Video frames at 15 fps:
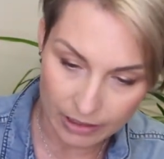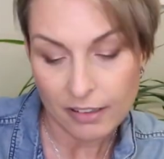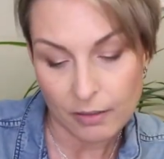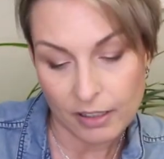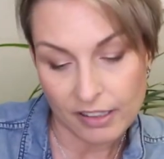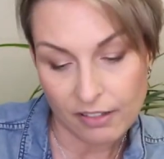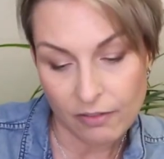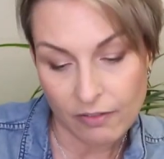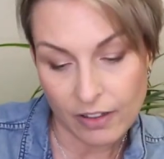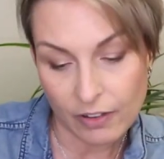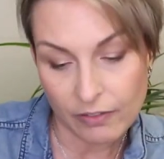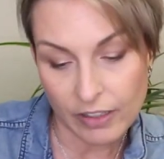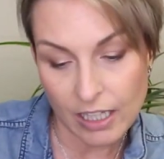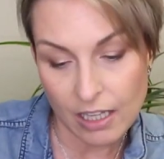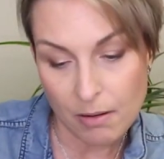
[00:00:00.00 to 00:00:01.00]
So it's a
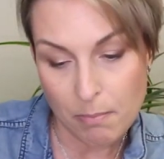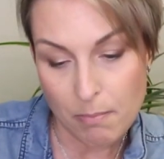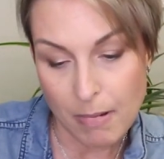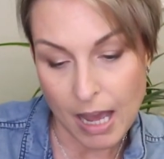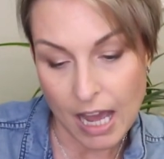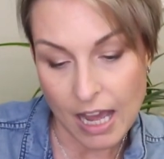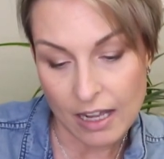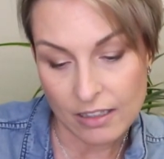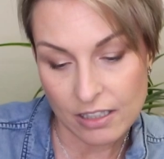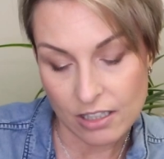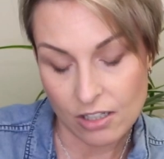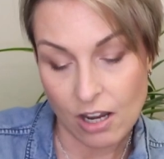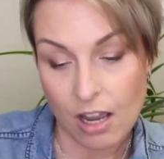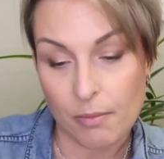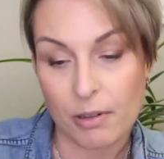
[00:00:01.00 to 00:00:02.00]
velvet matte
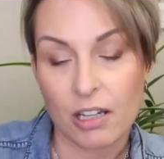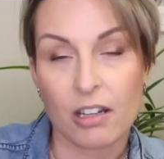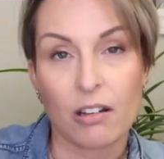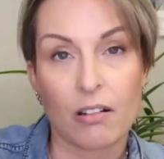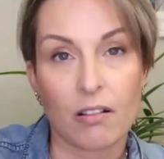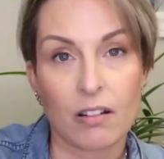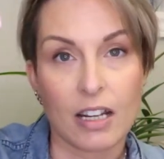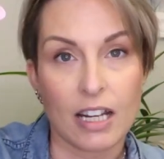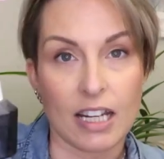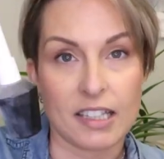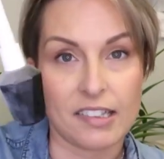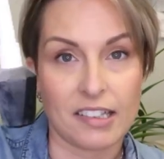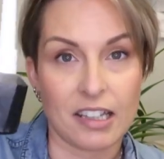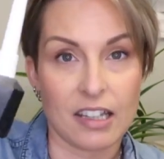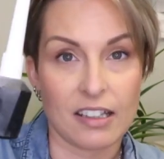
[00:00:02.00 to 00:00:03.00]
top coat and
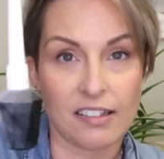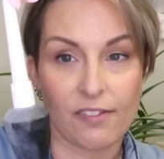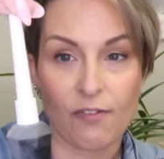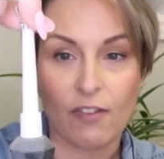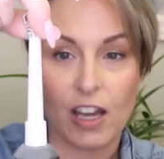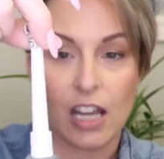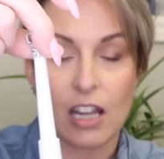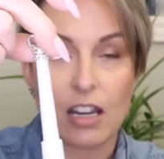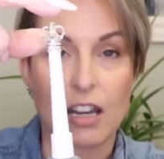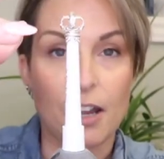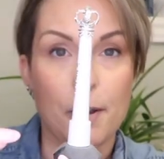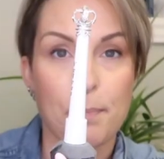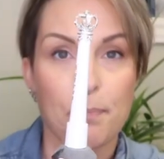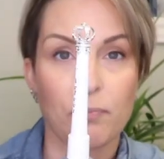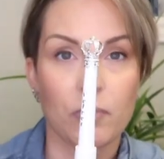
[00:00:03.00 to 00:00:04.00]
it's in this fun
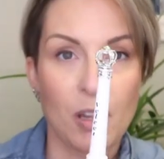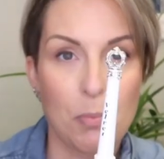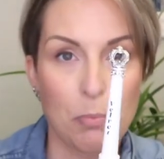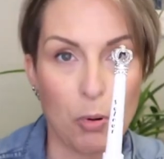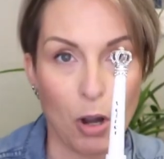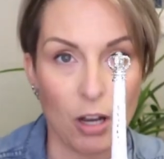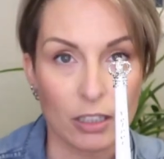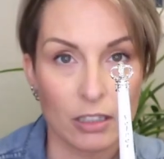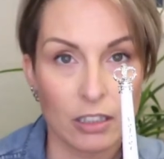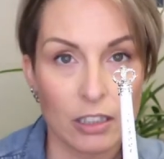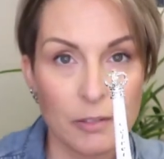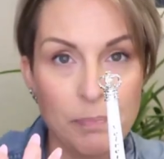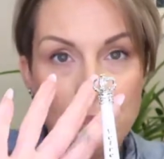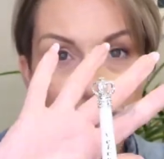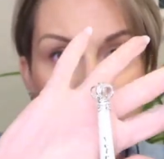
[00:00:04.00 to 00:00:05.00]

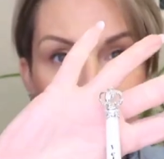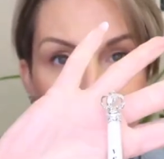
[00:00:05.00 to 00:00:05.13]
bottle